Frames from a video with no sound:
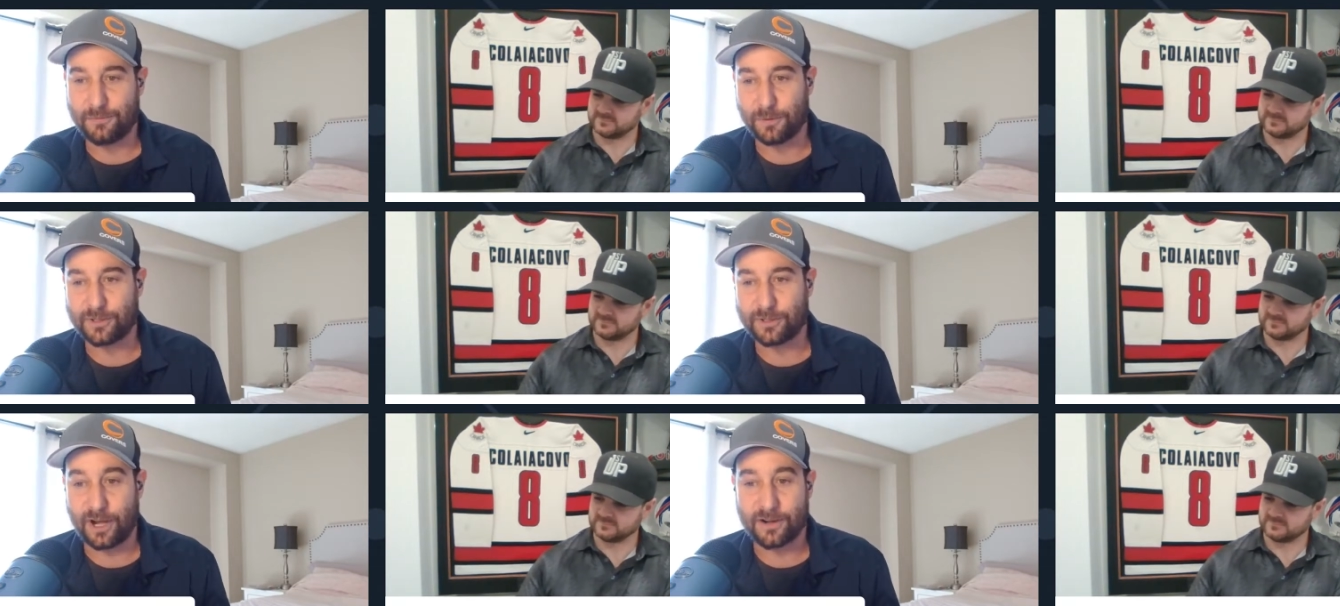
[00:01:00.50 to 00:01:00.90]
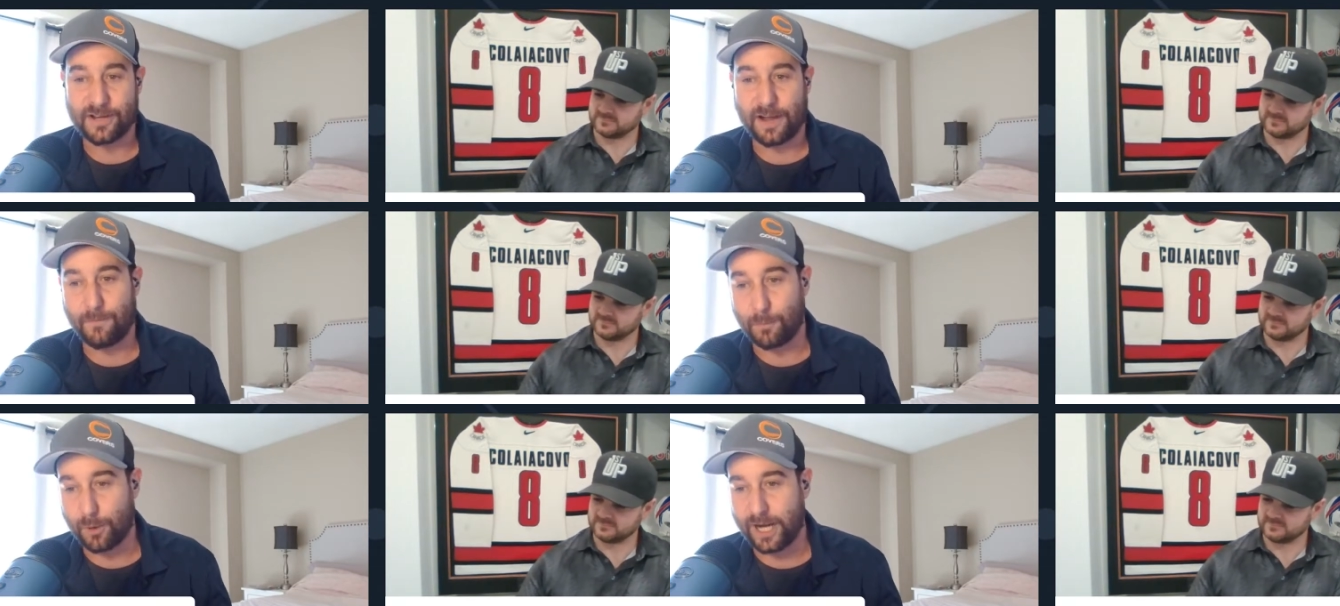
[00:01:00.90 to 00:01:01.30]
Speaker 1: we're starting
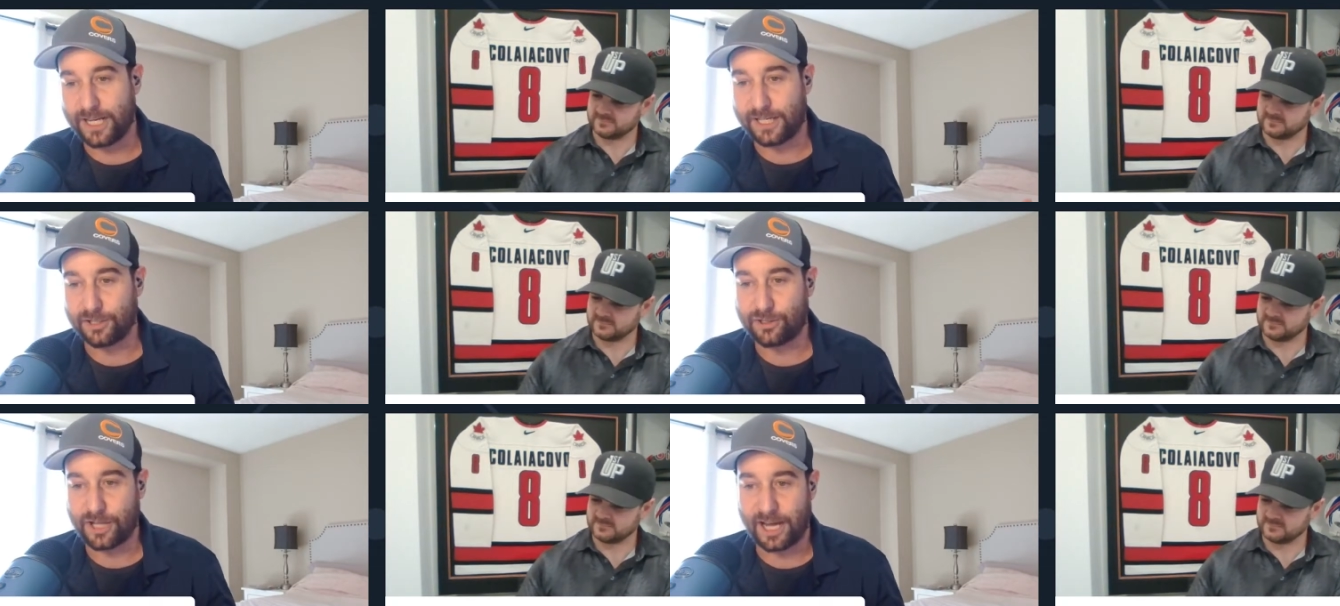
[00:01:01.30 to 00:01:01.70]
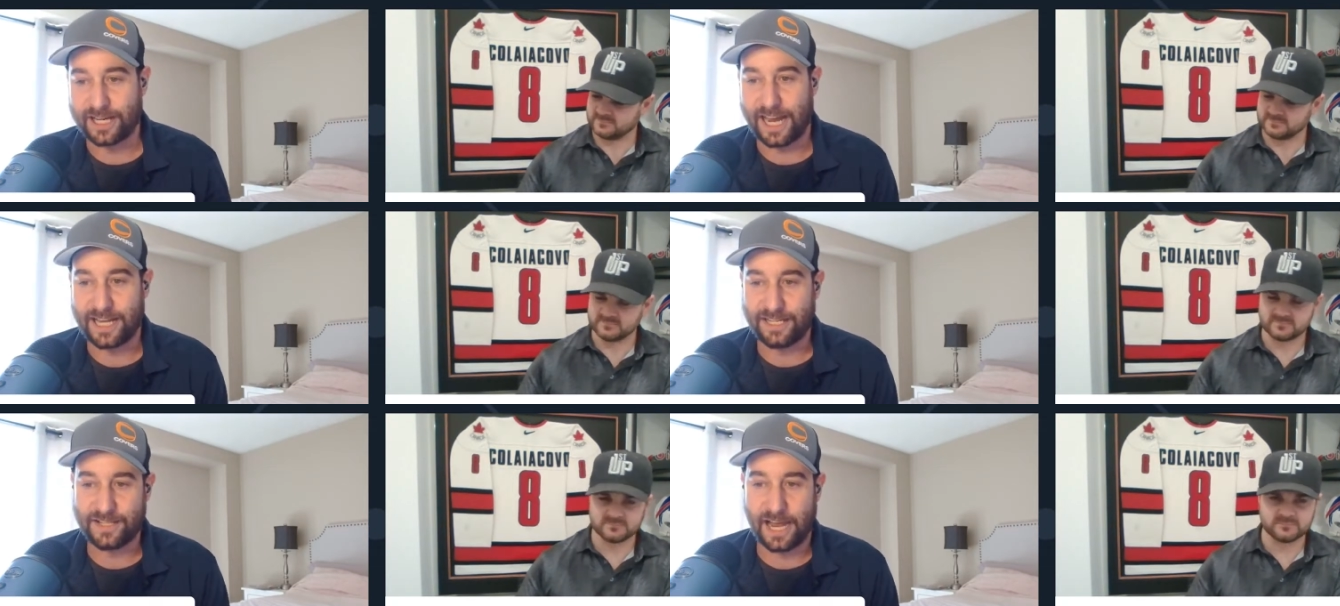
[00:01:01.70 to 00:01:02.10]
off with Brady Tkachuk,
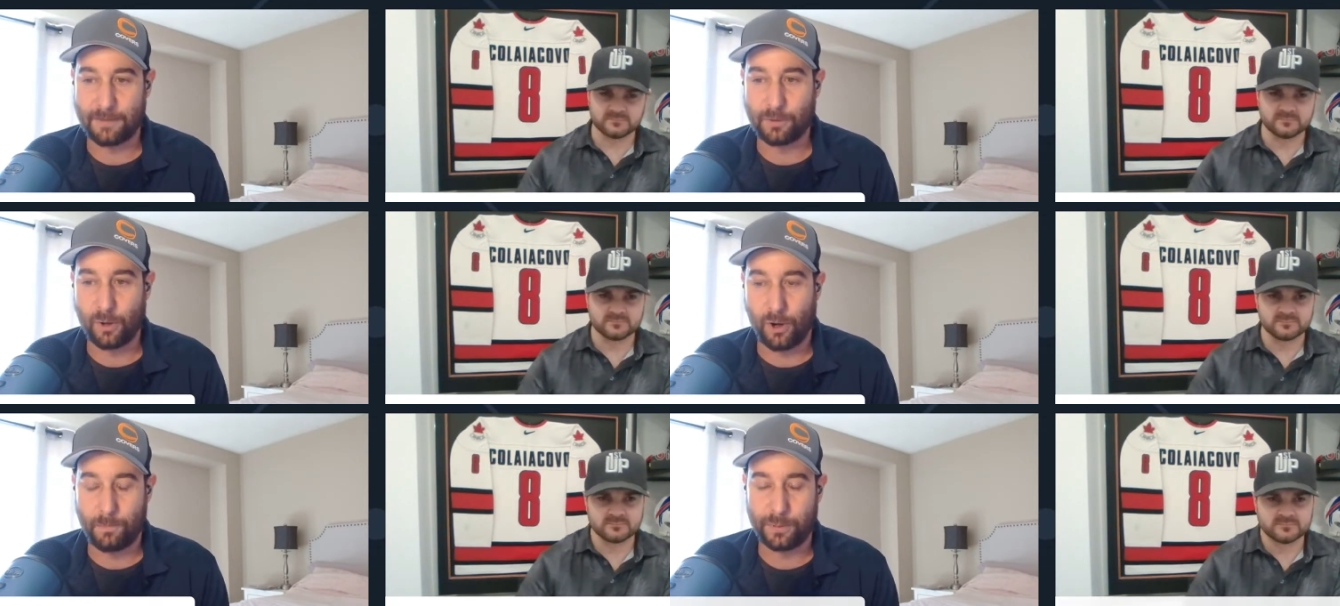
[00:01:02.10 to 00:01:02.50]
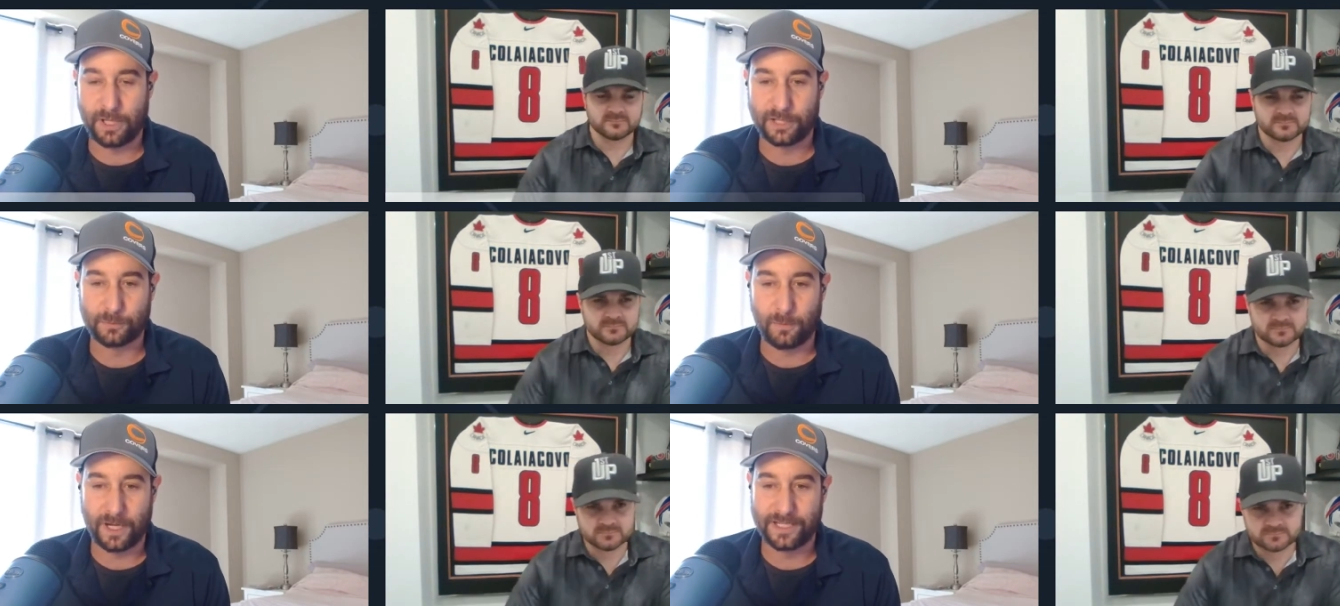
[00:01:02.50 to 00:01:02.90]
anytime goal,
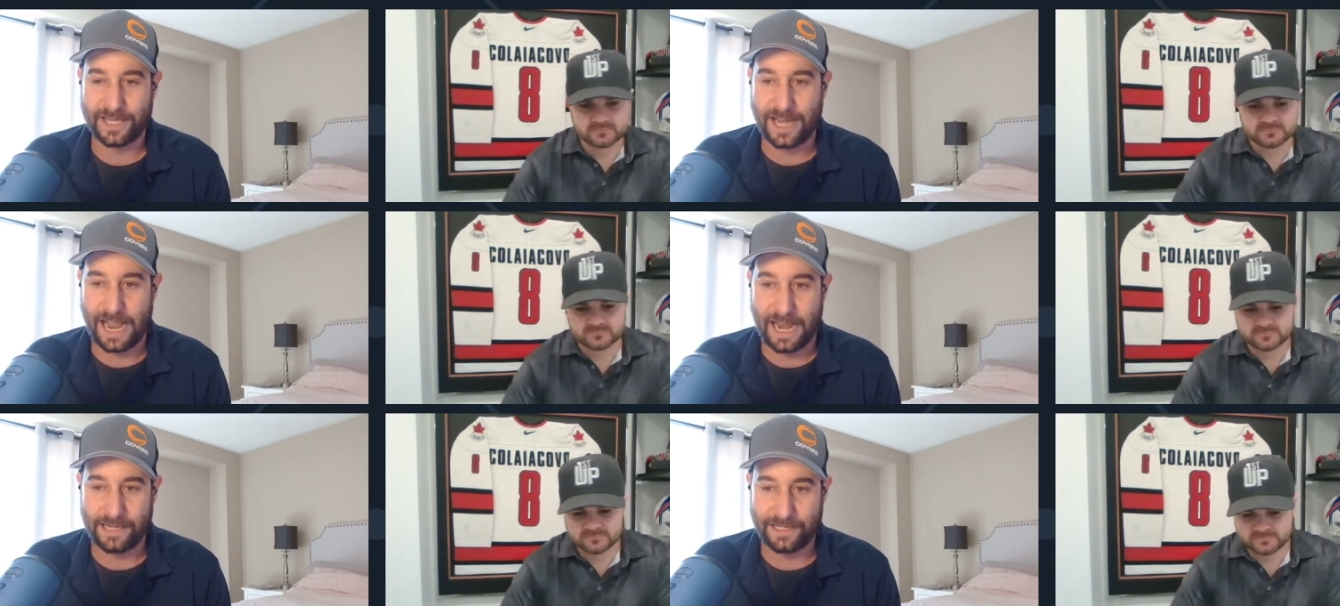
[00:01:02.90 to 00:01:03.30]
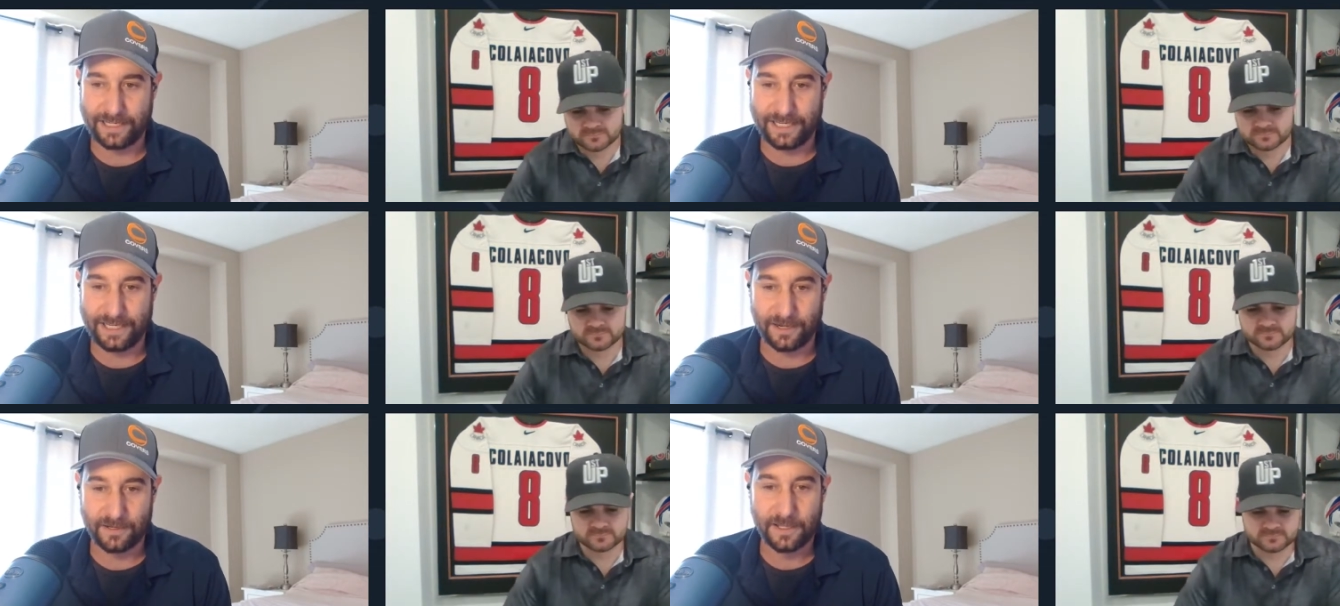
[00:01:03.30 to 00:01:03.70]
plus 190
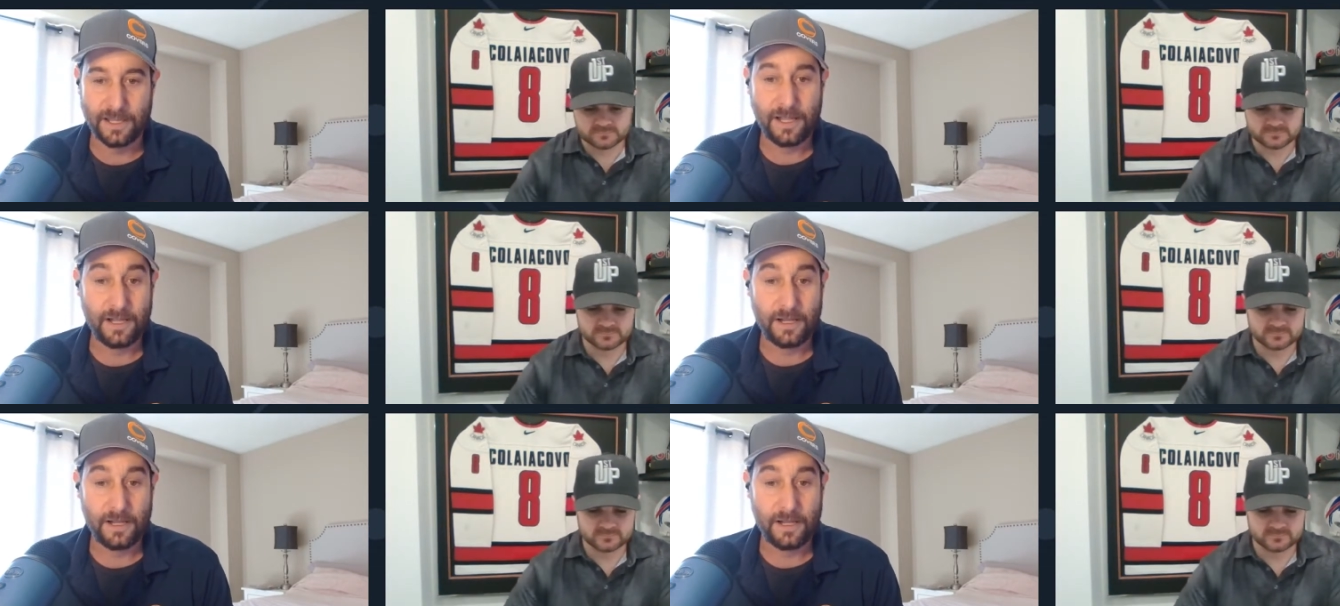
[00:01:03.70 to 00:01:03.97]
here.